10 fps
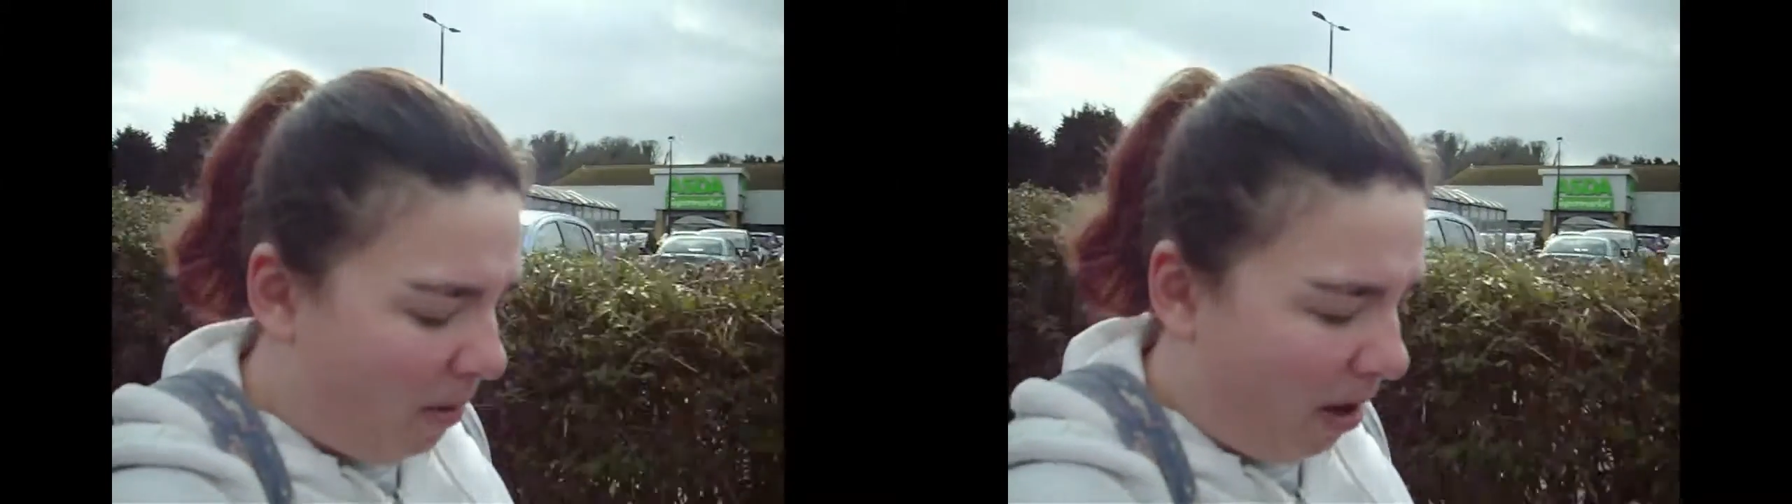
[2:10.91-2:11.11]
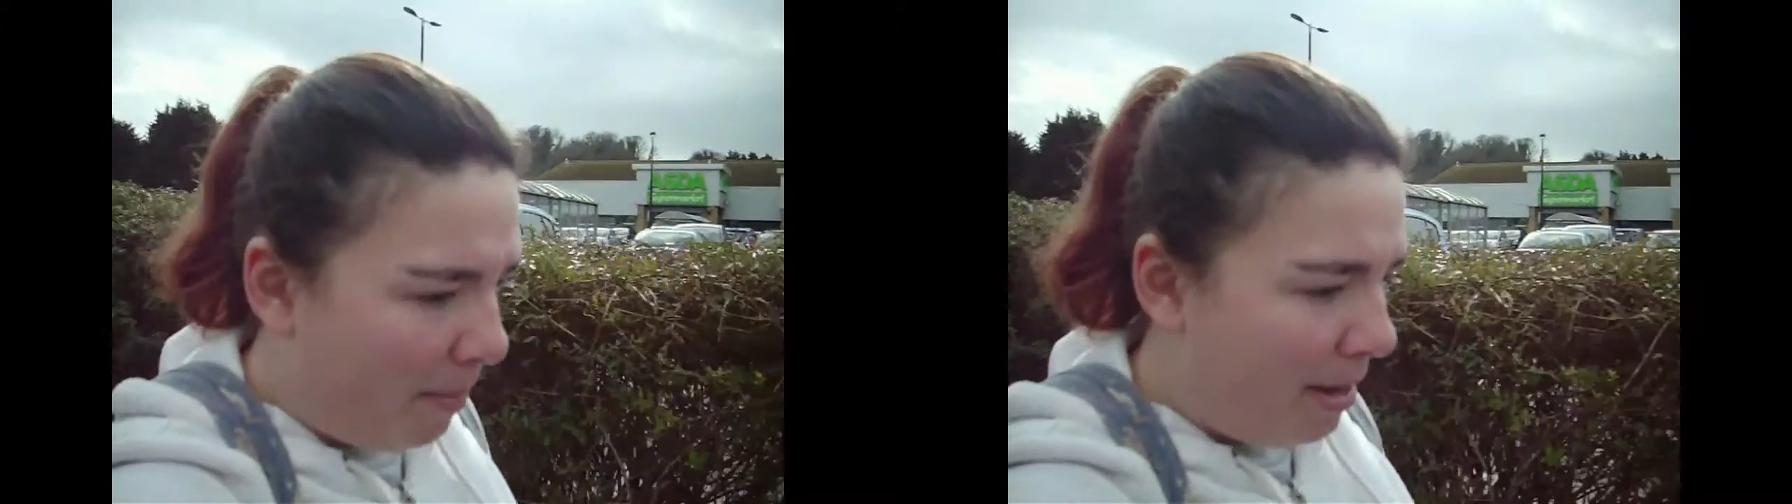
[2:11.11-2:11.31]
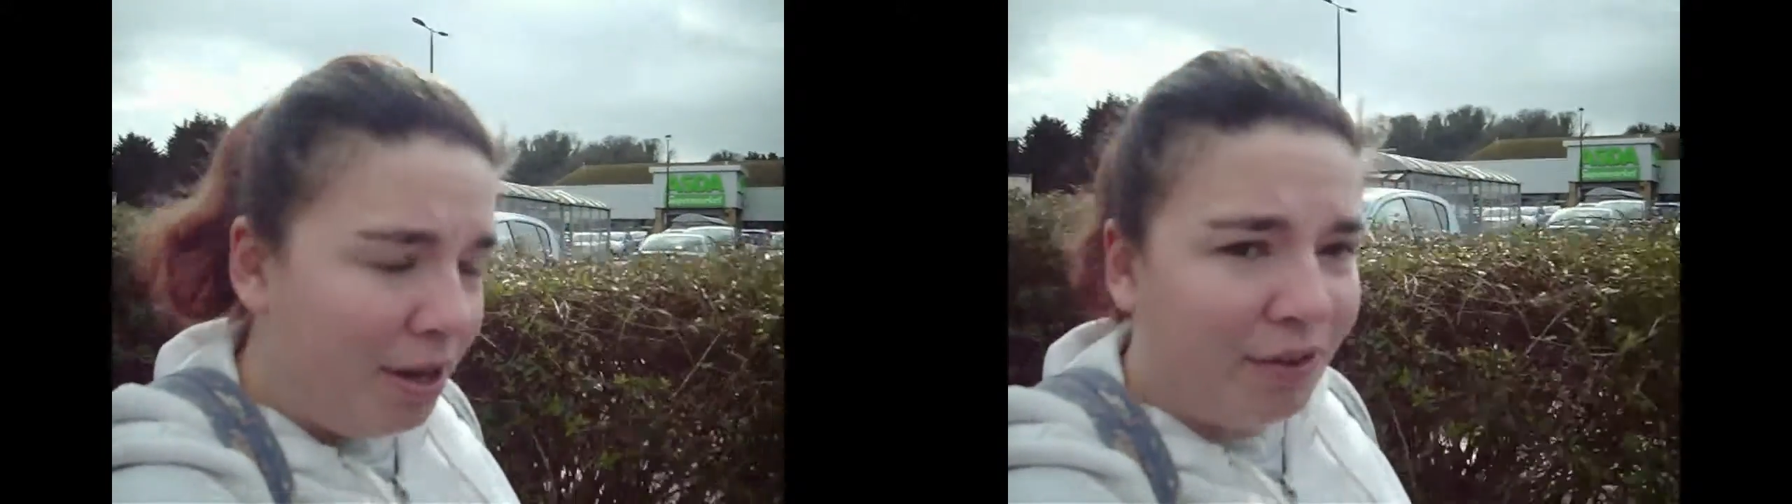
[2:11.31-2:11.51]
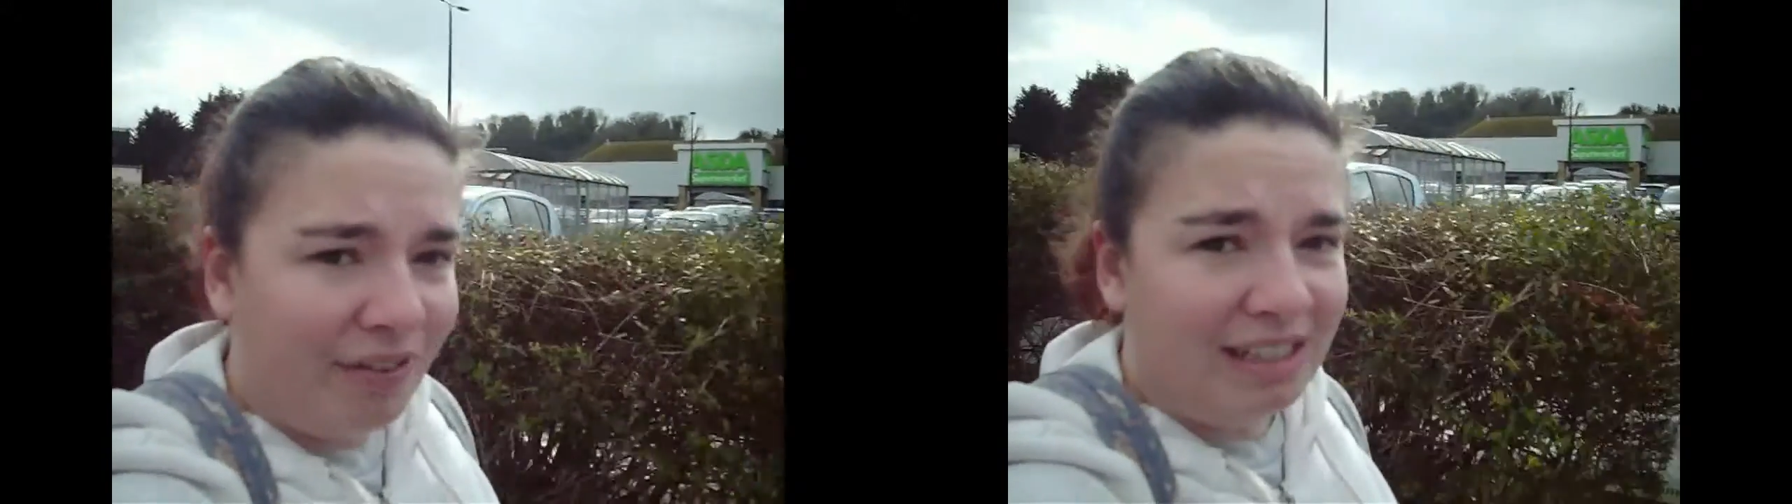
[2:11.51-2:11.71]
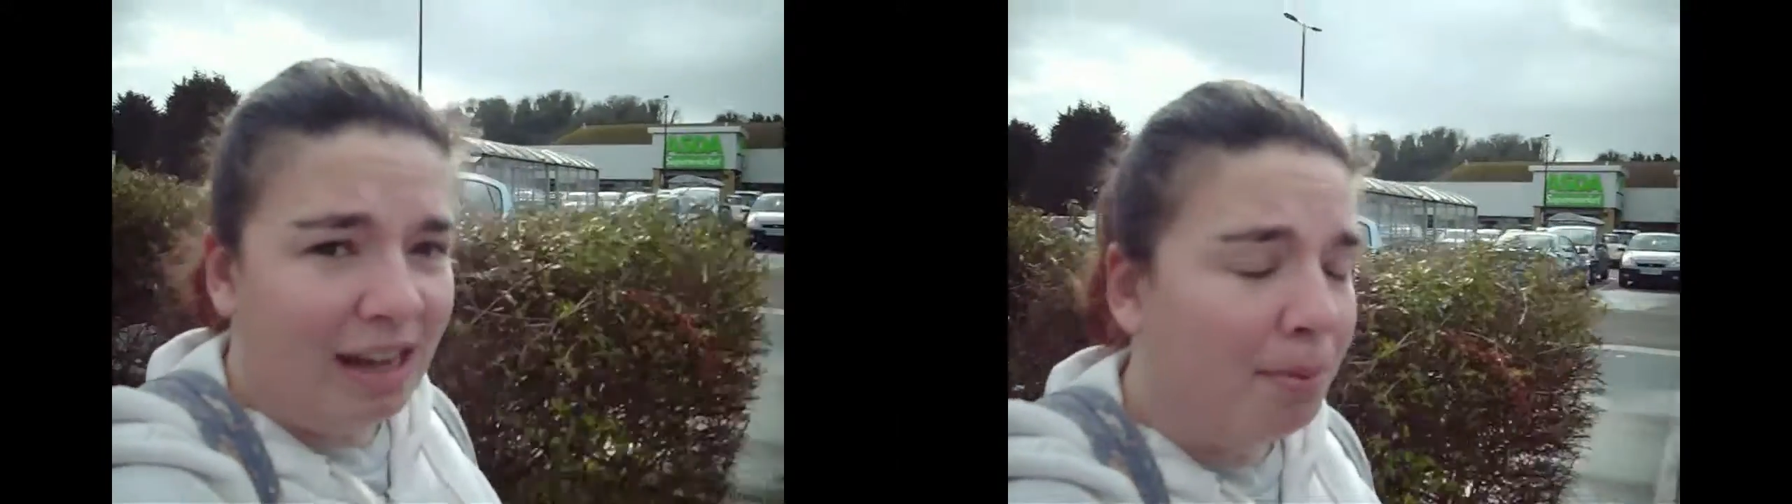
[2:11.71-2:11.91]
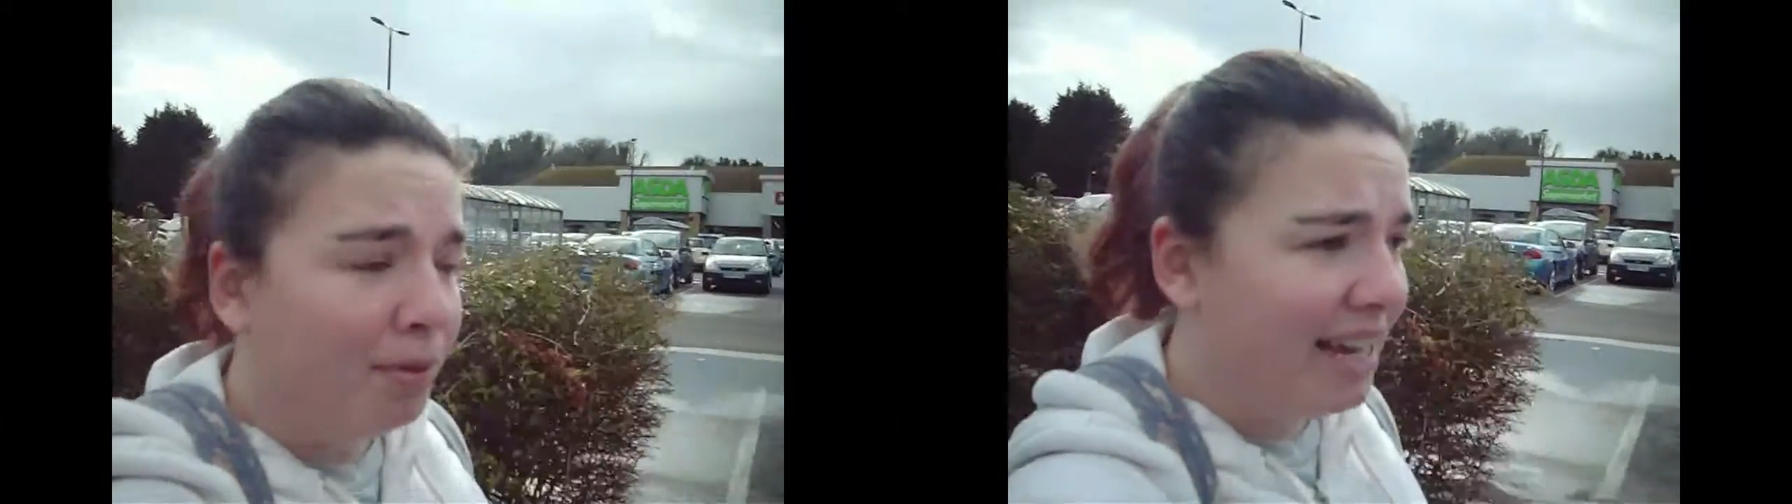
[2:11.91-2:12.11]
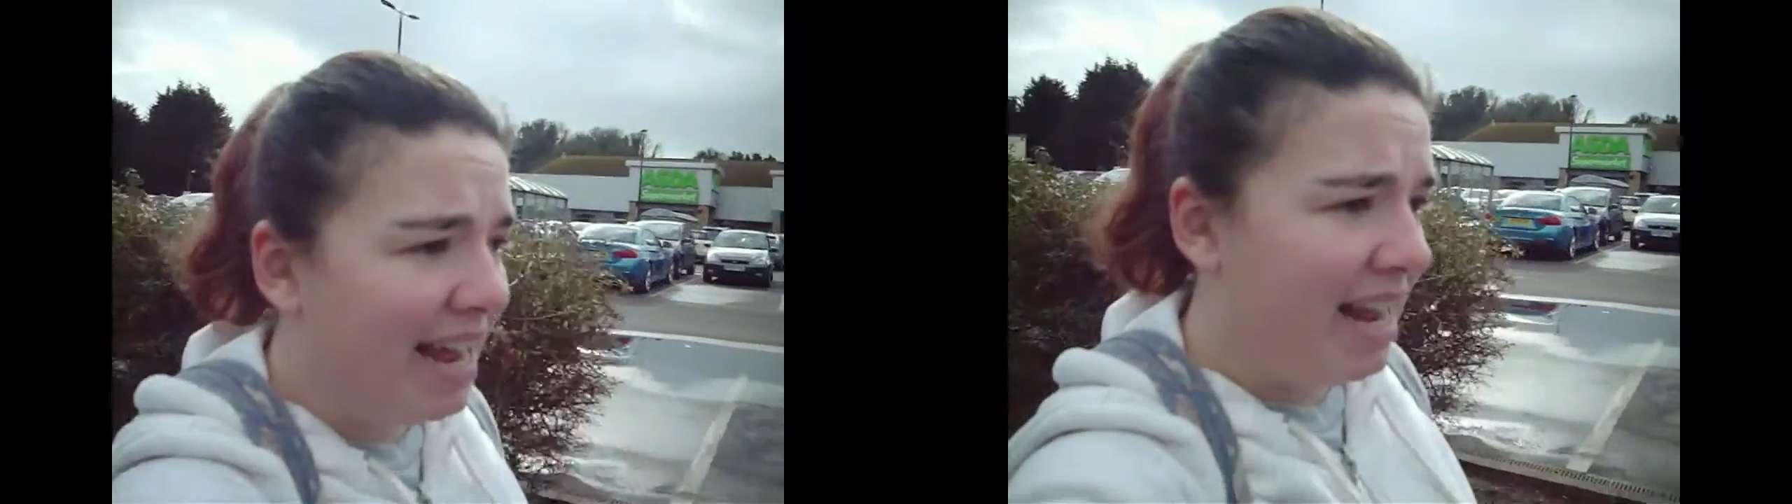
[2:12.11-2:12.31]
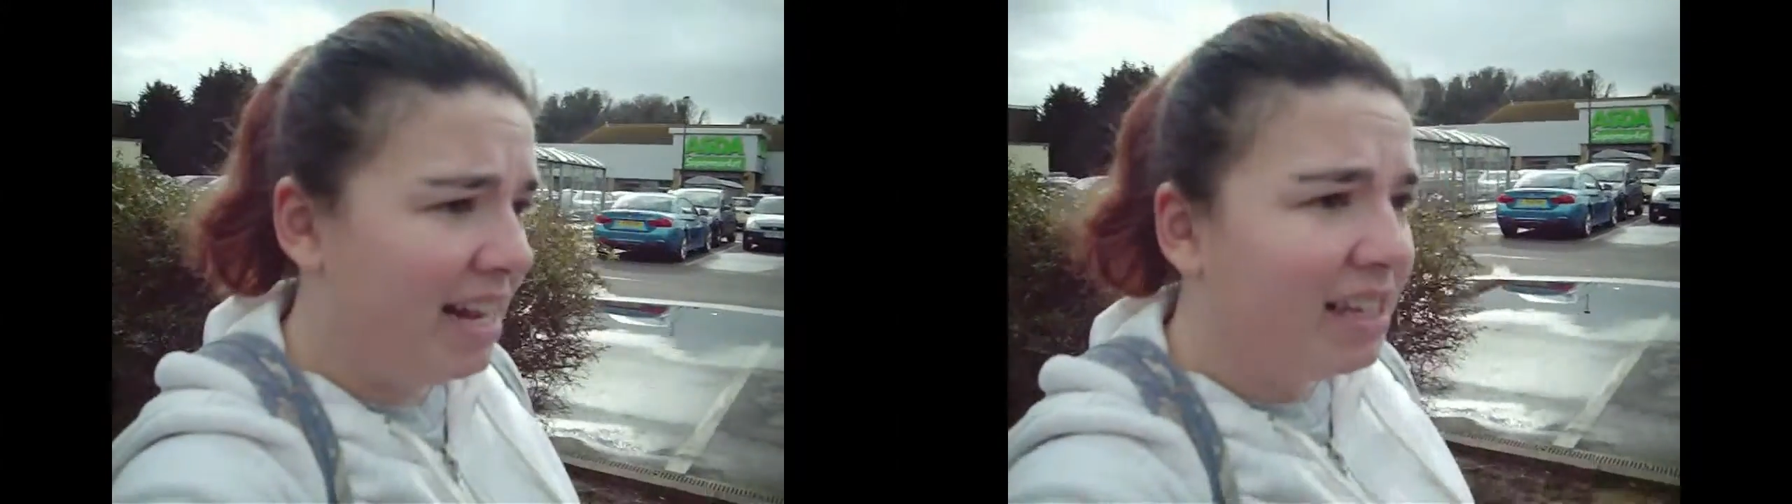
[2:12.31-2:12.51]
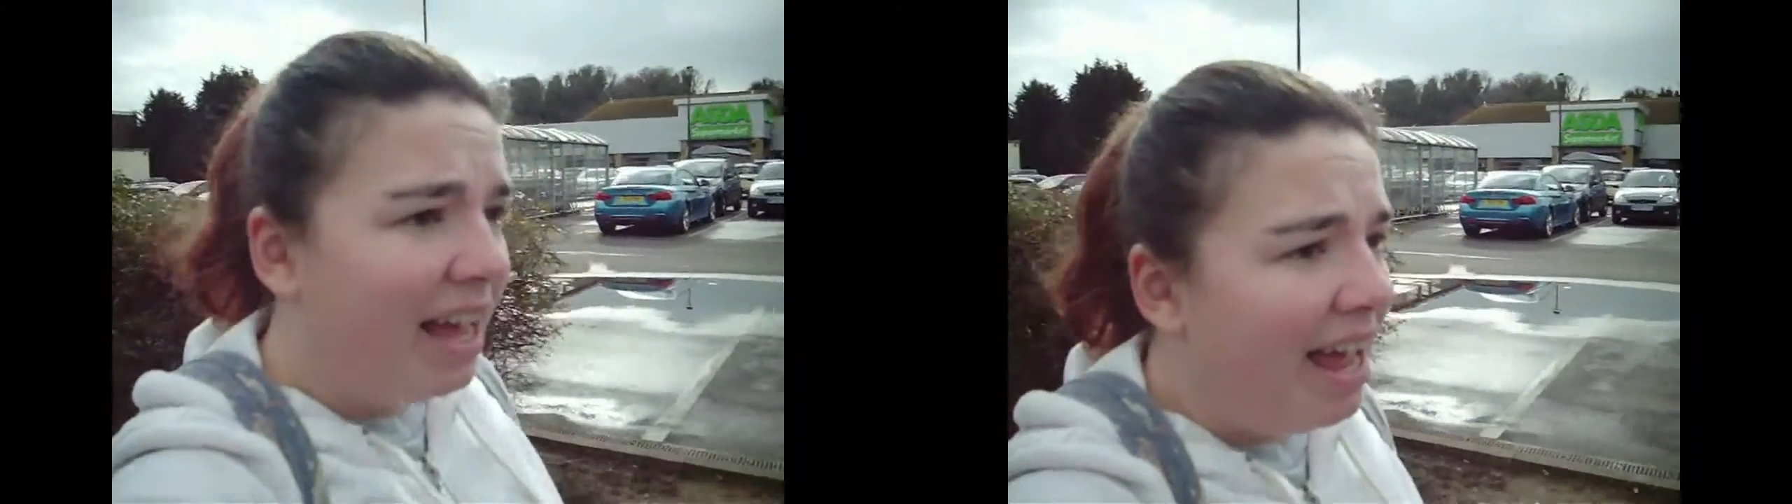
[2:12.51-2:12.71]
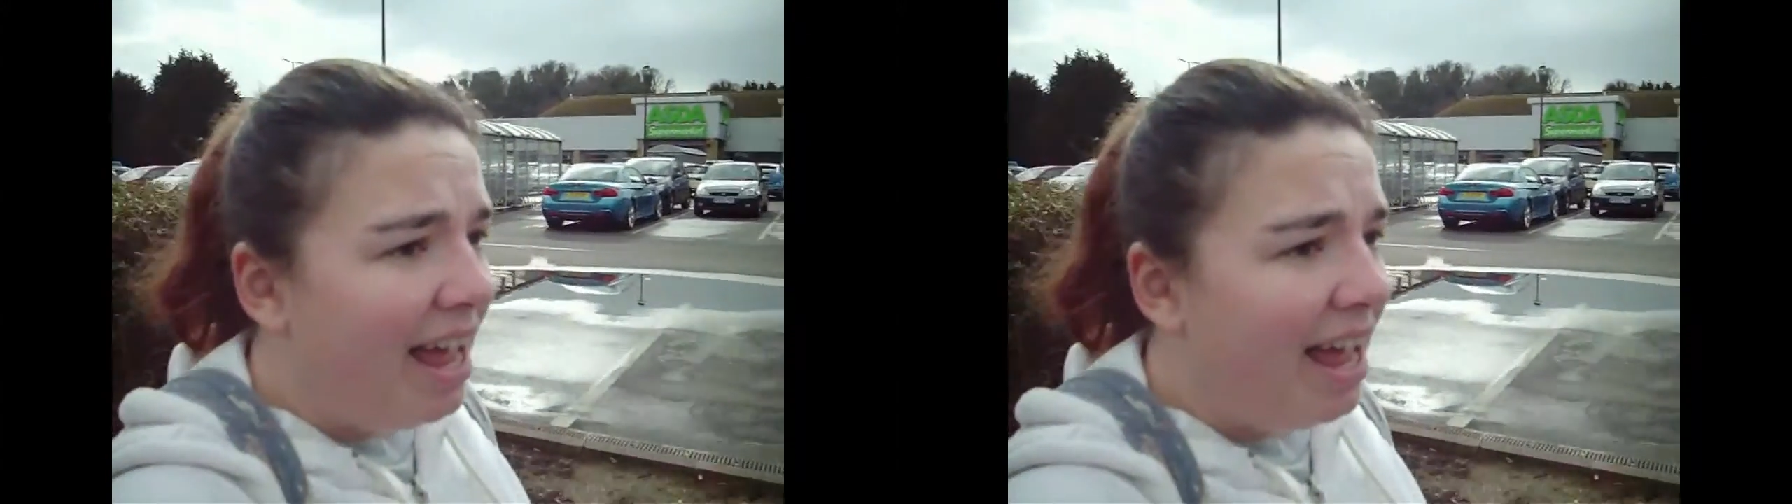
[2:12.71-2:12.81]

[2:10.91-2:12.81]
well I'll be loose for the next couple of days